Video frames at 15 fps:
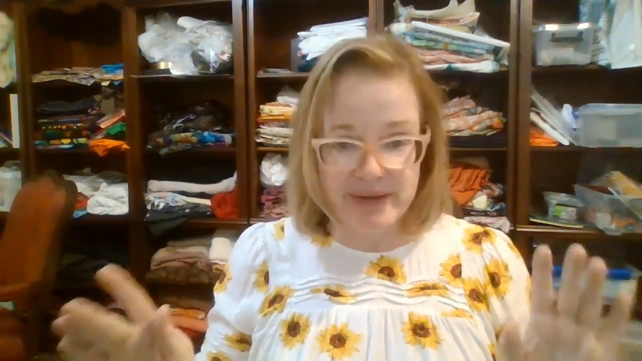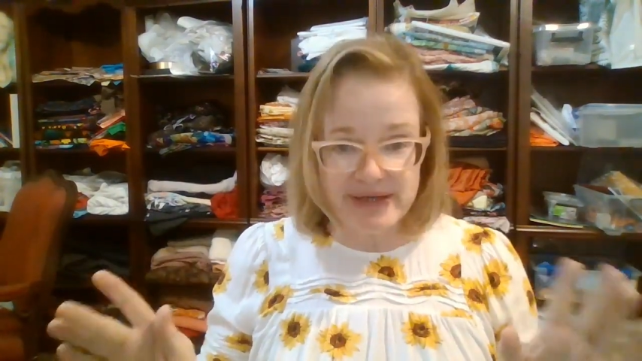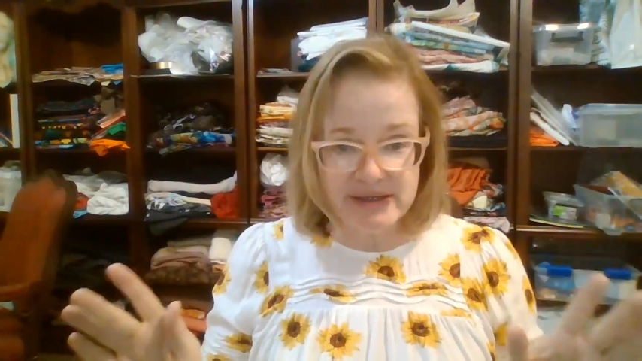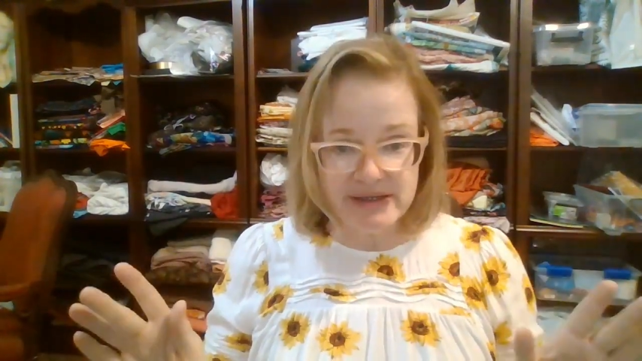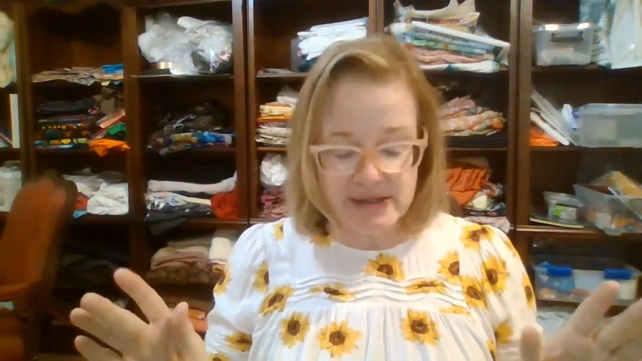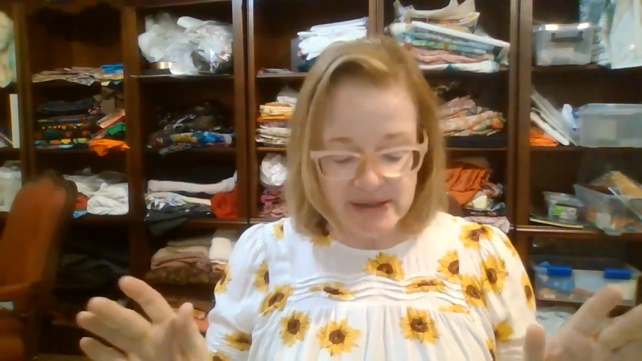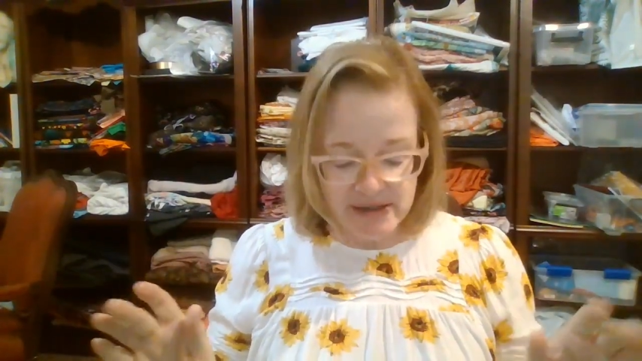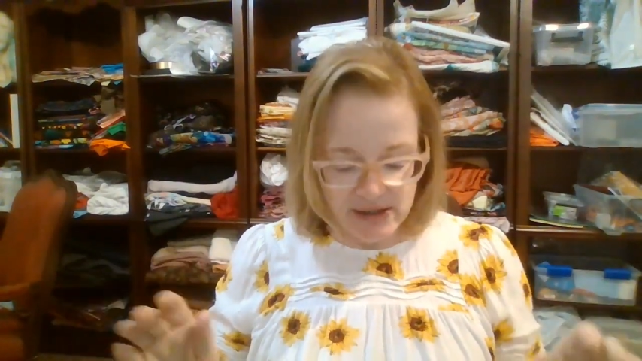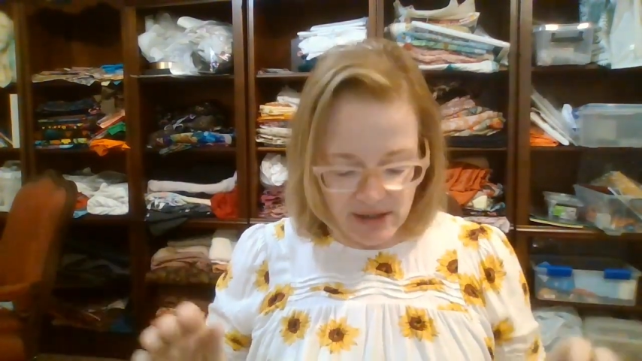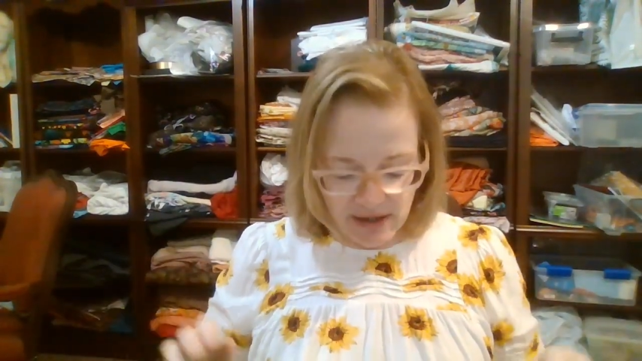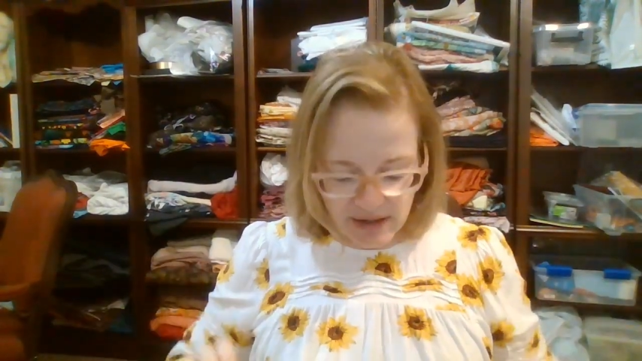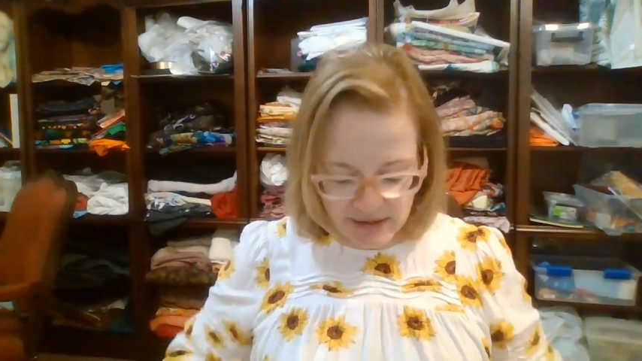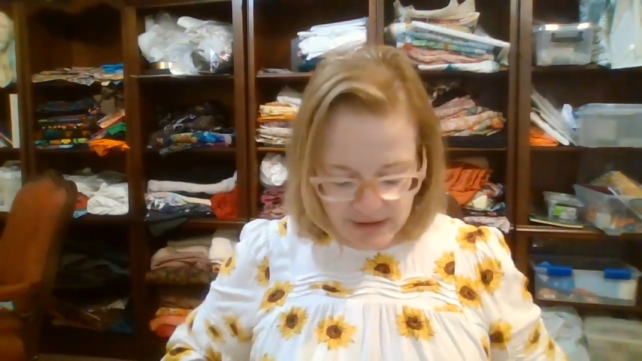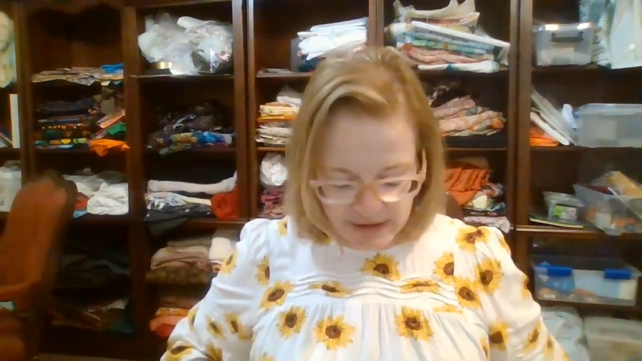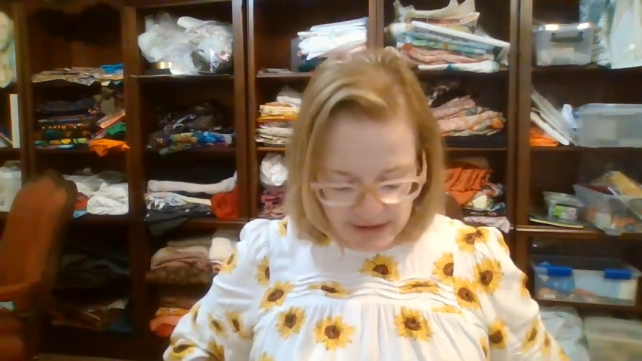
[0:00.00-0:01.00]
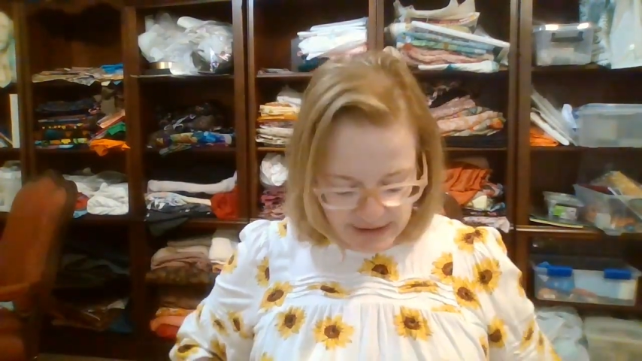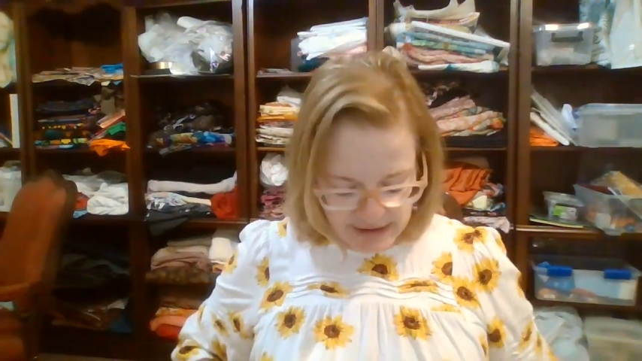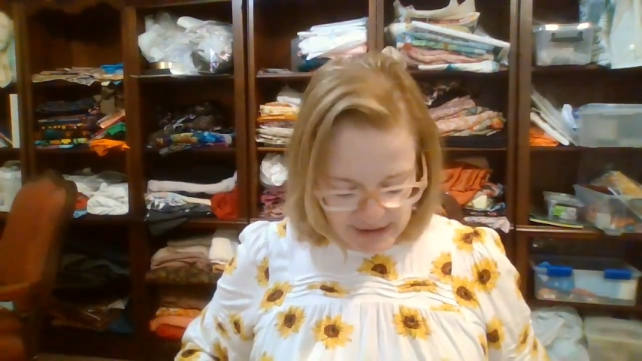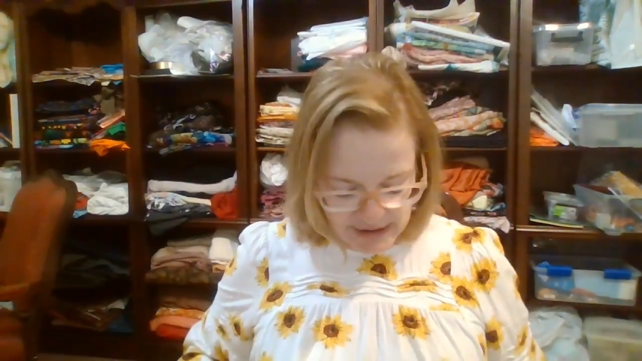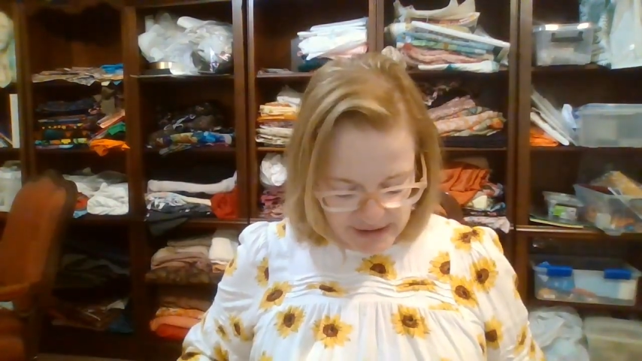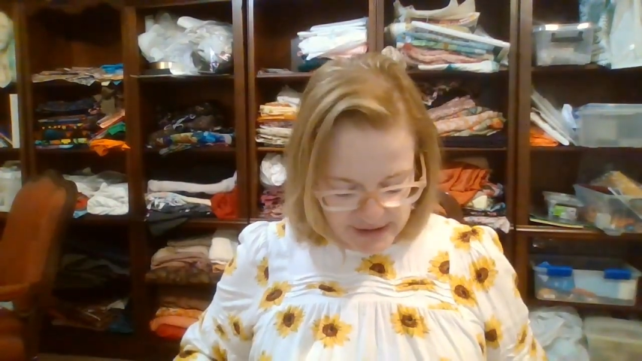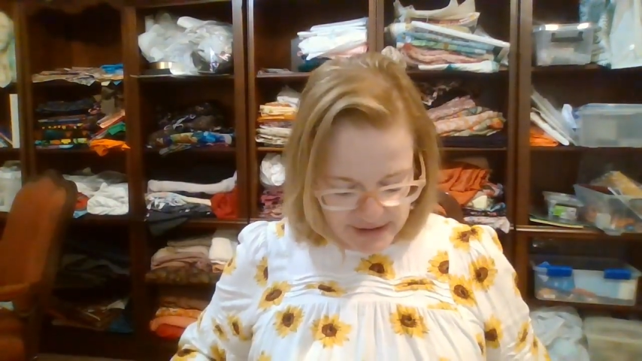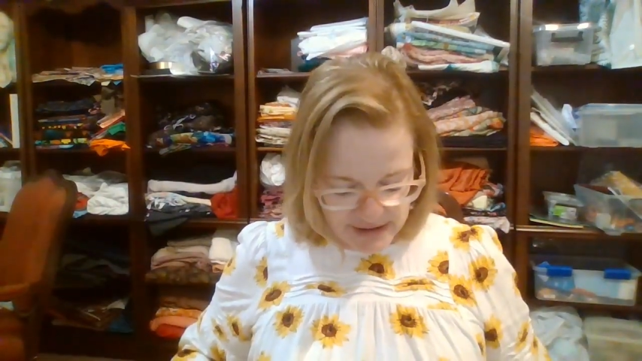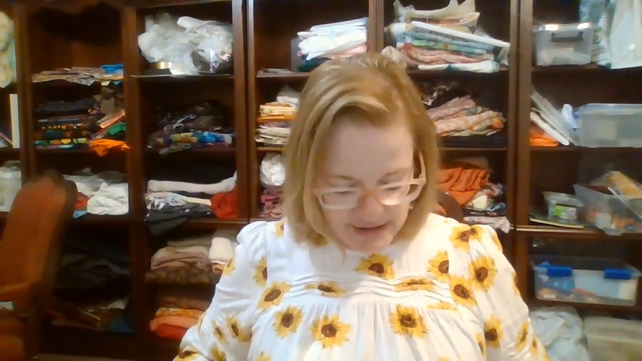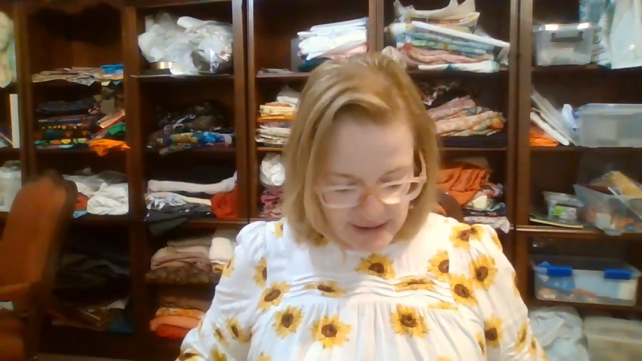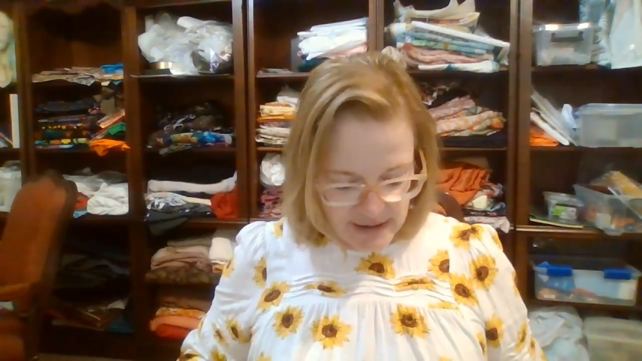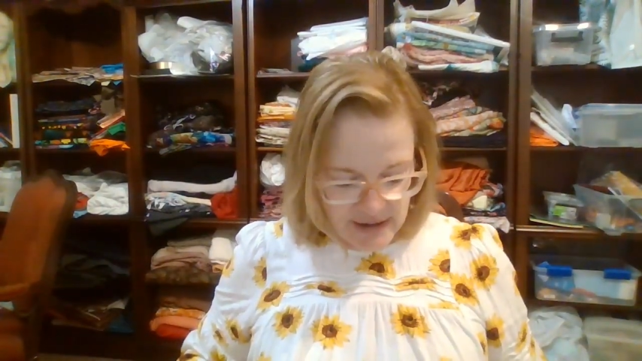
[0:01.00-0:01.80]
pieces onto this